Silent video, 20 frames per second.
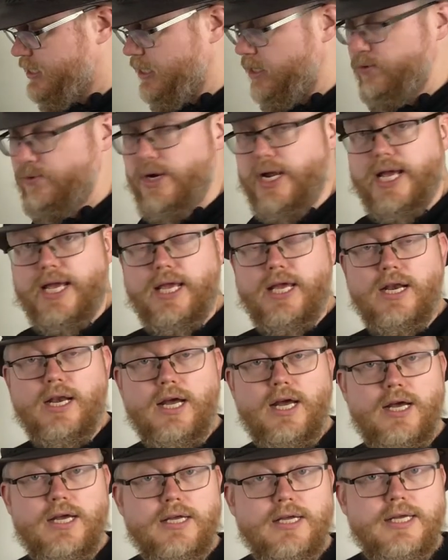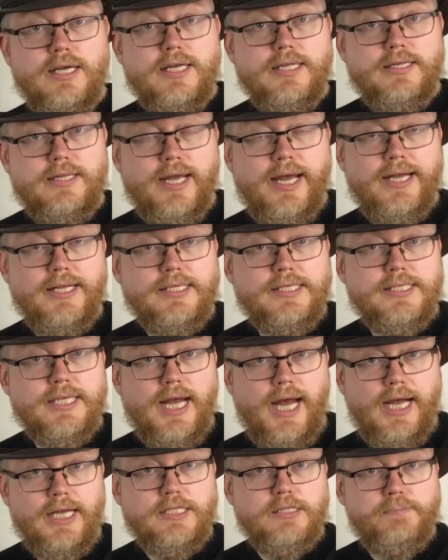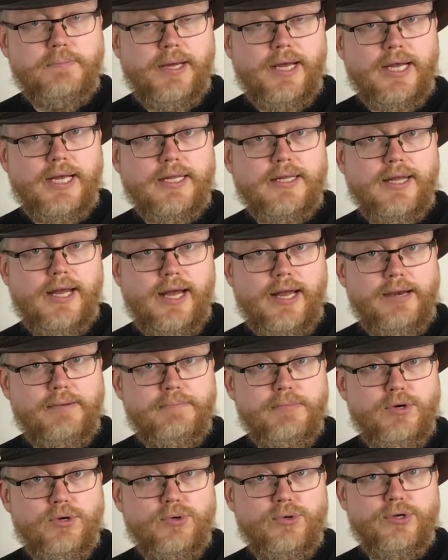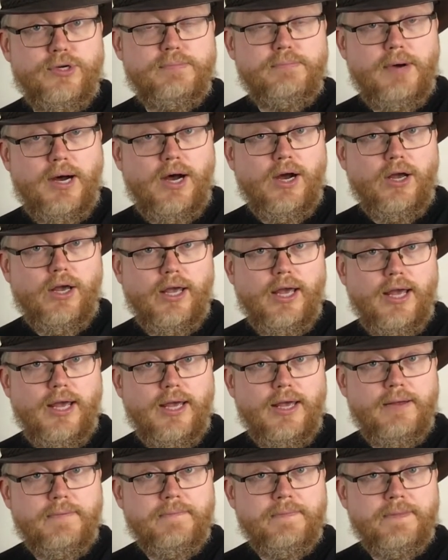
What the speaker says: irregular tense aspect and mood marking.